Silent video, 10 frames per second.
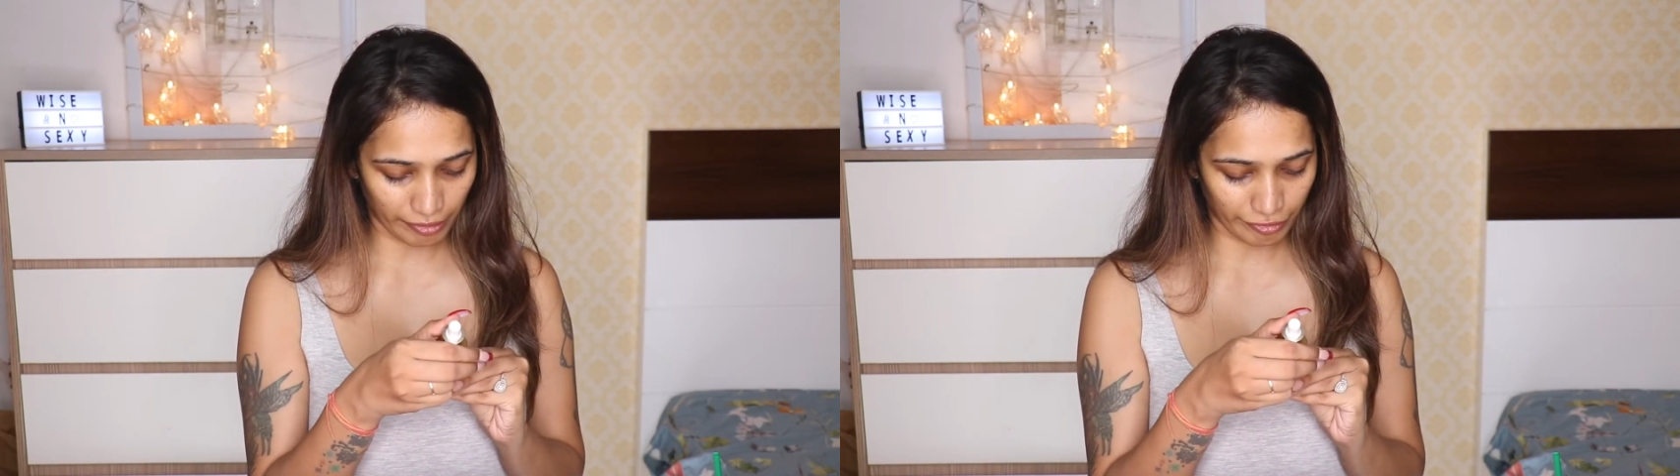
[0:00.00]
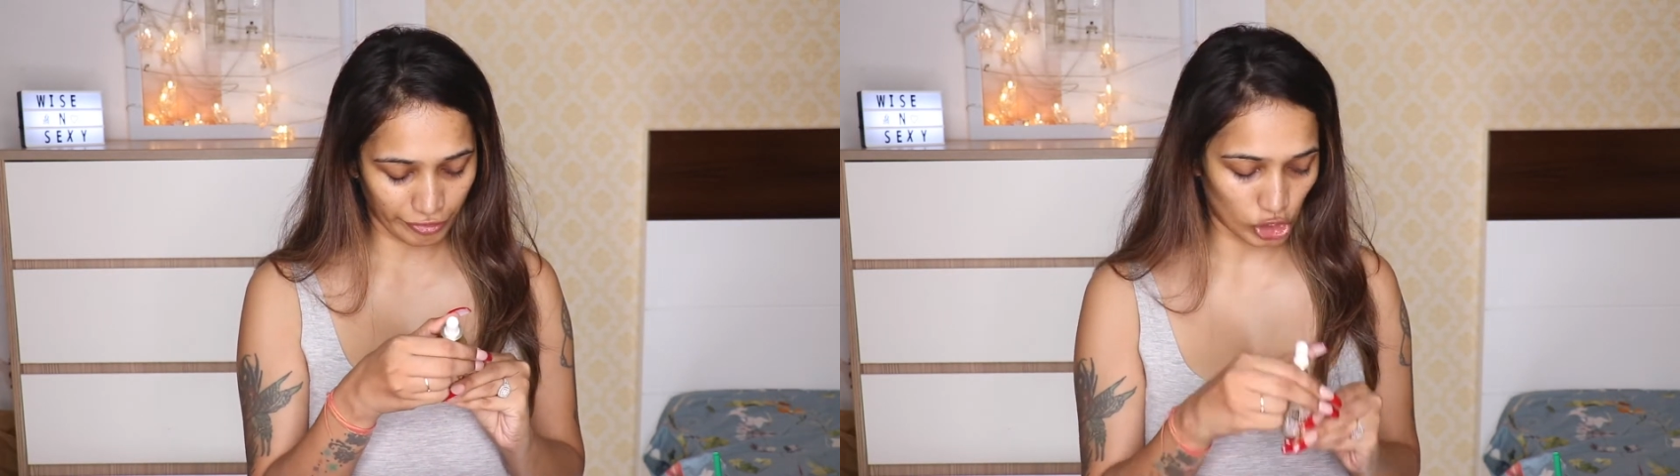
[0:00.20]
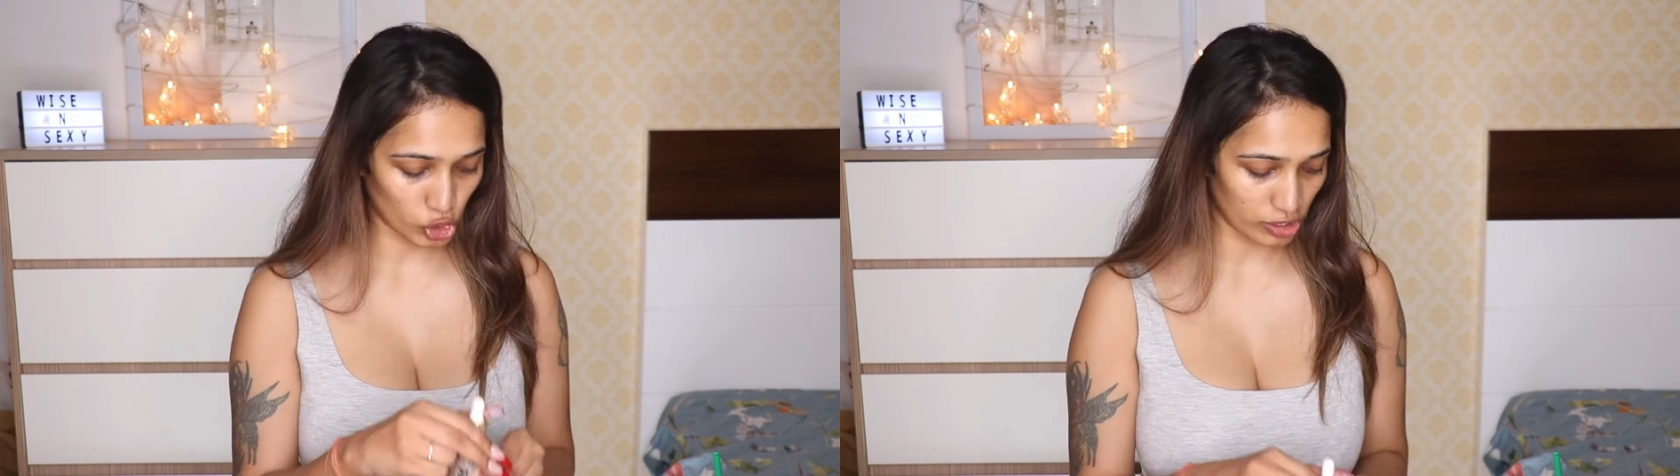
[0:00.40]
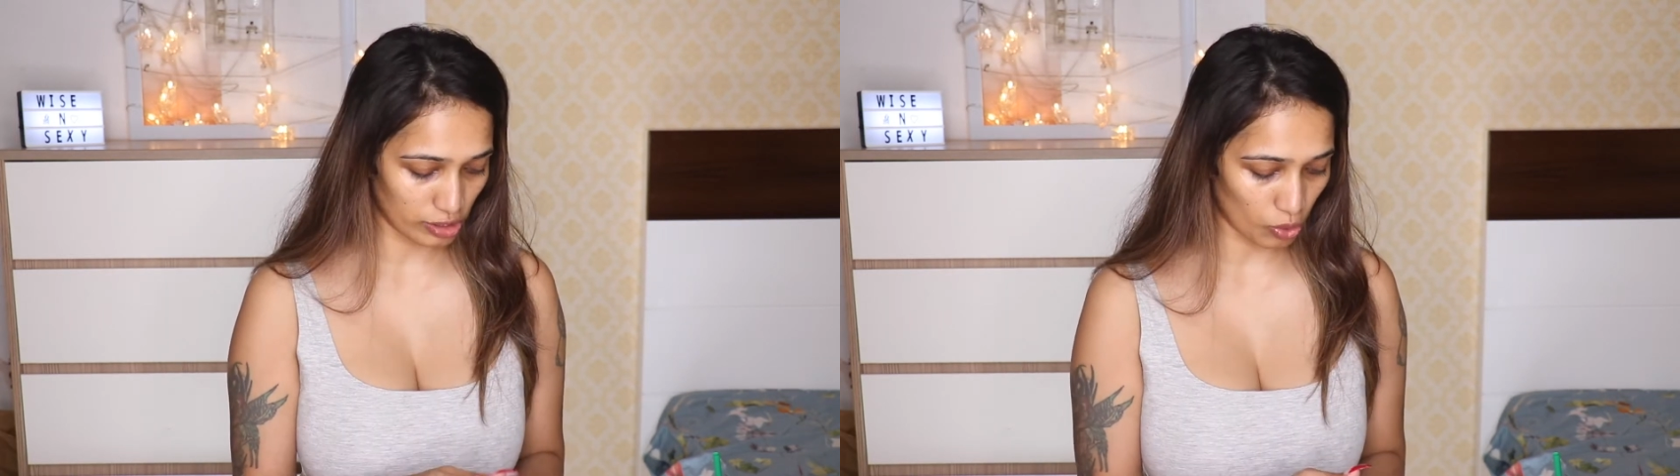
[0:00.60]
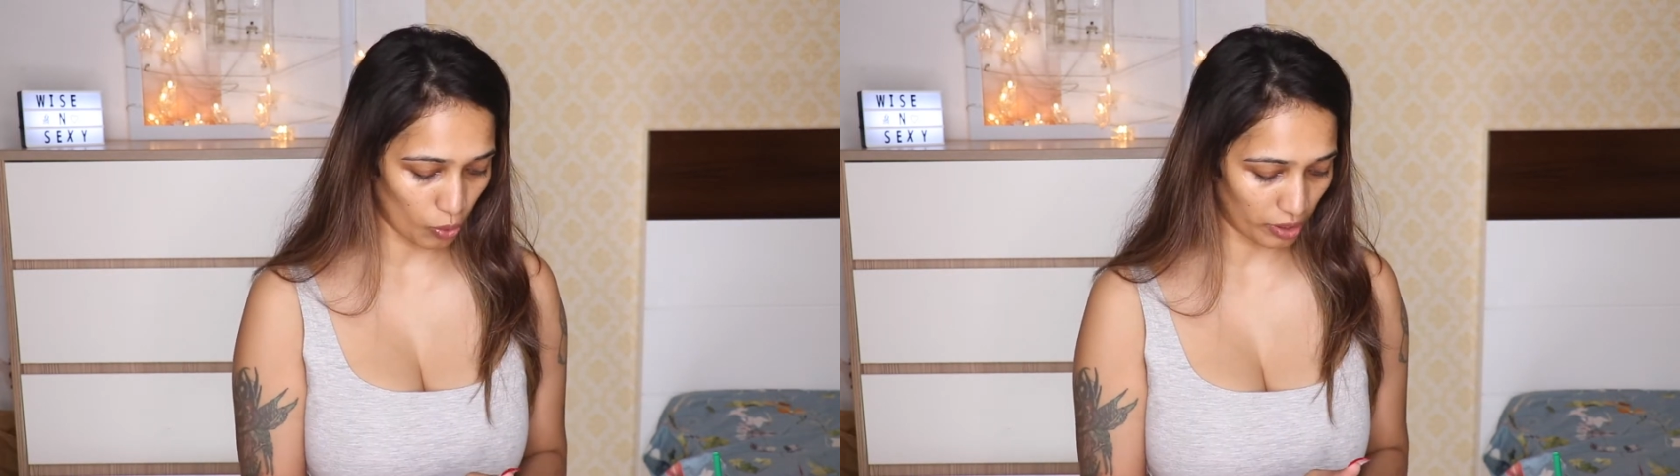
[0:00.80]
facial
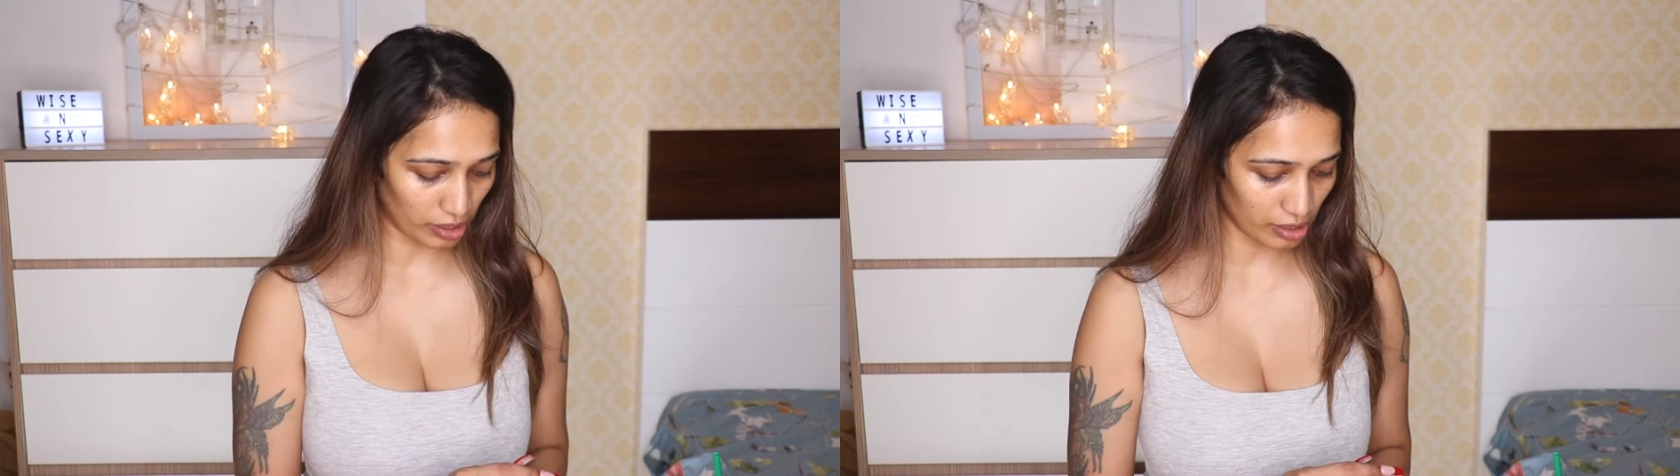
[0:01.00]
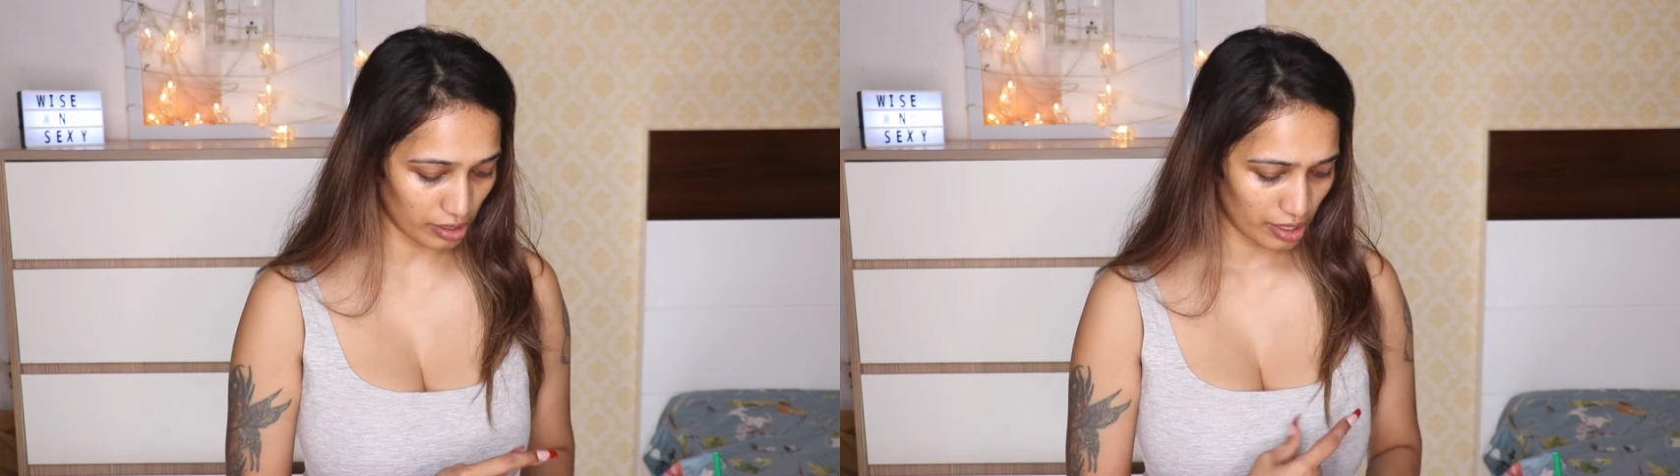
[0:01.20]
oil,